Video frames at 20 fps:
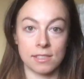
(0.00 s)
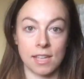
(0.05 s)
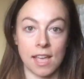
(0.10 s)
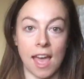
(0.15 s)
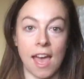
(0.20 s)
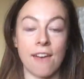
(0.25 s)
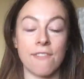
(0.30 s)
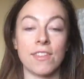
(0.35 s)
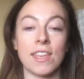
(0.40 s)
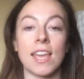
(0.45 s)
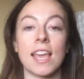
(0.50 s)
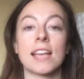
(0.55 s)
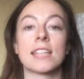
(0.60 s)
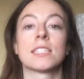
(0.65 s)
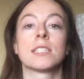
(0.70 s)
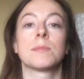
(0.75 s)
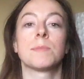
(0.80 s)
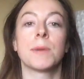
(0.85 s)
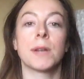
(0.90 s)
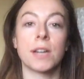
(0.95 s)
having
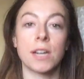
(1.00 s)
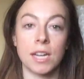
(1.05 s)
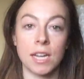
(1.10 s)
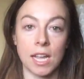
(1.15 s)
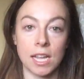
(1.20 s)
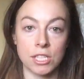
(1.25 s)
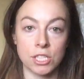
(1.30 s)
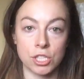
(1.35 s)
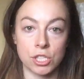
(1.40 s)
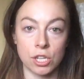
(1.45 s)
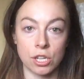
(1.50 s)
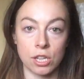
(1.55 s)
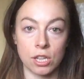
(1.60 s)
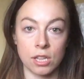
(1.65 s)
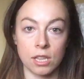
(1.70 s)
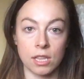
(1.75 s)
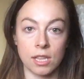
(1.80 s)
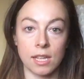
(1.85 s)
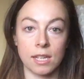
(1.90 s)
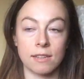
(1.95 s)

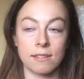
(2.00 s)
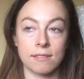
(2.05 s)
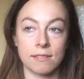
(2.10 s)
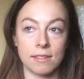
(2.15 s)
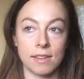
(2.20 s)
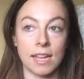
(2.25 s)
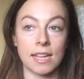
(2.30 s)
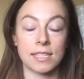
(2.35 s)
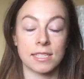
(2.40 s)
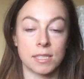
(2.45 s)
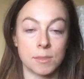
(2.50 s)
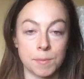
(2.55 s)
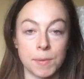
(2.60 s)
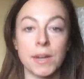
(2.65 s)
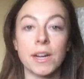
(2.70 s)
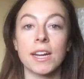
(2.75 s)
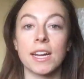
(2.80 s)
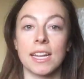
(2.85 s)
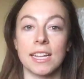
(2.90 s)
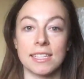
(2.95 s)
experiential
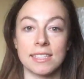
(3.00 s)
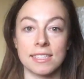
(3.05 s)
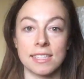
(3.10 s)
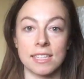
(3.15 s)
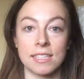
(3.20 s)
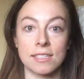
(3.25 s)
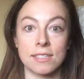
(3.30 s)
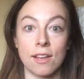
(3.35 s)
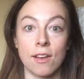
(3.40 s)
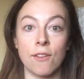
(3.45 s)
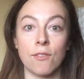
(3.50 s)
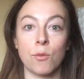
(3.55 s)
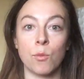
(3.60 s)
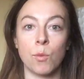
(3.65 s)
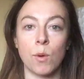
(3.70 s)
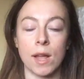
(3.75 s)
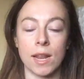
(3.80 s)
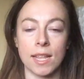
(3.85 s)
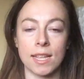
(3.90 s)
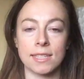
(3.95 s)
experiences of
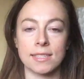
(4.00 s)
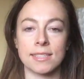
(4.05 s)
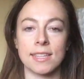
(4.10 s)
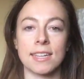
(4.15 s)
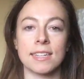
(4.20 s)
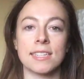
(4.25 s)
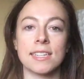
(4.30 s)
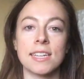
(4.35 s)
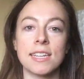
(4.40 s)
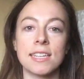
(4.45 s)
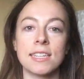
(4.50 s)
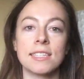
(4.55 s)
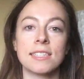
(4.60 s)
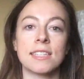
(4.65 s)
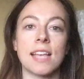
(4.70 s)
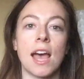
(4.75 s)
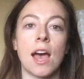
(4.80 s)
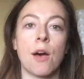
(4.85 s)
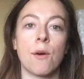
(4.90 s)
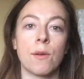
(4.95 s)
what consent
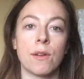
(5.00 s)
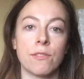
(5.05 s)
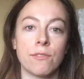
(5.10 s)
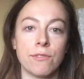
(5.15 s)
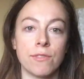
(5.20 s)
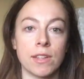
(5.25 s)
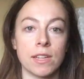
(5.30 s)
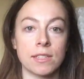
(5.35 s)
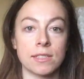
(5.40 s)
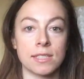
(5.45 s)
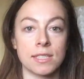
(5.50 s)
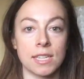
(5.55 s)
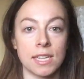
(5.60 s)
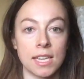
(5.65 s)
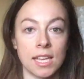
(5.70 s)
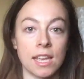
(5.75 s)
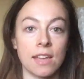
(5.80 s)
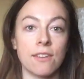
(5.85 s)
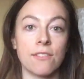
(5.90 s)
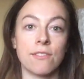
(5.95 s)
is, how it feels to
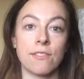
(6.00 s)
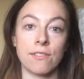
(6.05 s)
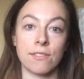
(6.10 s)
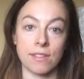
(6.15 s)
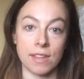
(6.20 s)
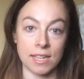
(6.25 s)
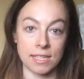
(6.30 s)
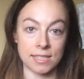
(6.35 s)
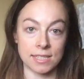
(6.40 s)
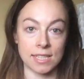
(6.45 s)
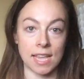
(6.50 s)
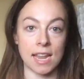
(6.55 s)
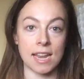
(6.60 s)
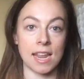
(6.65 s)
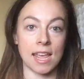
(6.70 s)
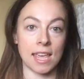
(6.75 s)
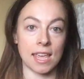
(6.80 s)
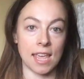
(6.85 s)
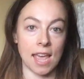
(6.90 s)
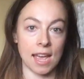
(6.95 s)
give
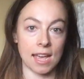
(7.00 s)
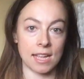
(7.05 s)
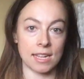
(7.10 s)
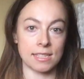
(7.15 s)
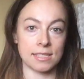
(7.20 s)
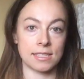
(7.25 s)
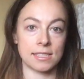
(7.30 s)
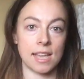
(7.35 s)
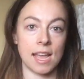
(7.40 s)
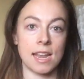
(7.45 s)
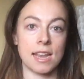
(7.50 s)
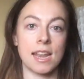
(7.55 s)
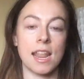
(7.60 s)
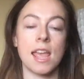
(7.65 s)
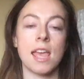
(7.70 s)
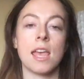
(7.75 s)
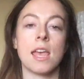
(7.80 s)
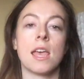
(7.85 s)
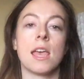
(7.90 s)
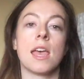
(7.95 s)
consent and get consent,
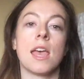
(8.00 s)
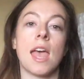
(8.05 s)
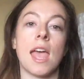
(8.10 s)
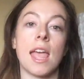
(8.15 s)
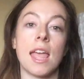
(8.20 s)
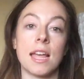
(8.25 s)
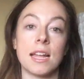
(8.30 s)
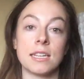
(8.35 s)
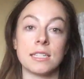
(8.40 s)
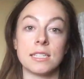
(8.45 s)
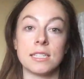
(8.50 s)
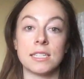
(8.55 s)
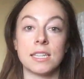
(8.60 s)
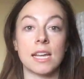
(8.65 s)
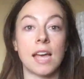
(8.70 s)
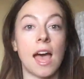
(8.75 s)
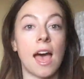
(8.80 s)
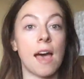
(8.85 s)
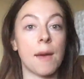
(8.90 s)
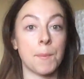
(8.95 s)
and
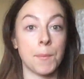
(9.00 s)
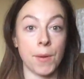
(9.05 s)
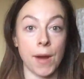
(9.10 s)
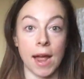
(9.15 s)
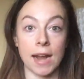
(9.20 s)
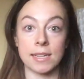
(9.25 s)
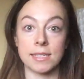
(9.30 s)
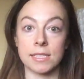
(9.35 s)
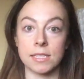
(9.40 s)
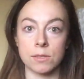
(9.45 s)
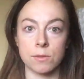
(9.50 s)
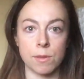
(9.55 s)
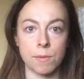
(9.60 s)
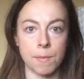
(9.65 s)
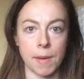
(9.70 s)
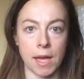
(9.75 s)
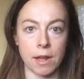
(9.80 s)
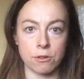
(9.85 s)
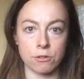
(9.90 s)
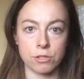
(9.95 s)
to practice
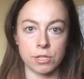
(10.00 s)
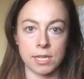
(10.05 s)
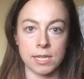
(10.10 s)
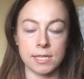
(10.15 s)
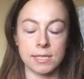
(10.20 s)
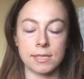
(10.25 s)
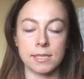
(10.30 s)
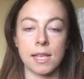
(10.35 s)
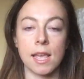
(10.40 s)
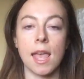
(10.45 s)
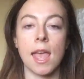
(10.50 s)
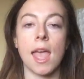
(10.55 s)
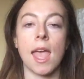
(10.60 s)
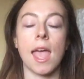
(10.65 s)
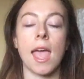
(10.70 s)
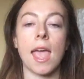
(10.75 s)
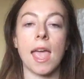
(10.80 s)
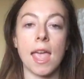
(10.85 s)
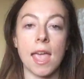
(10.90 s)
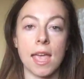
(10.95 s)
with boundaries.
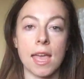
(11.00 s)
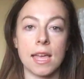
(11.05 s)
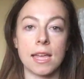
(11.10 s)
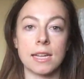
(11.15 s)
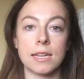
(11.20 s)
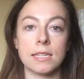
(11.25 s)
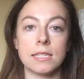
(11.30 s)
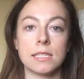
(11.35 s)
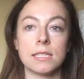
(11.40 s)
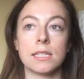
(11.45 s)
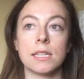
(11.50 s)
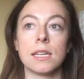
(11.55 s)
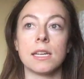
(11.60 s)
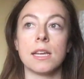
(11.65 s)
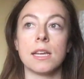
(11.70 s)
And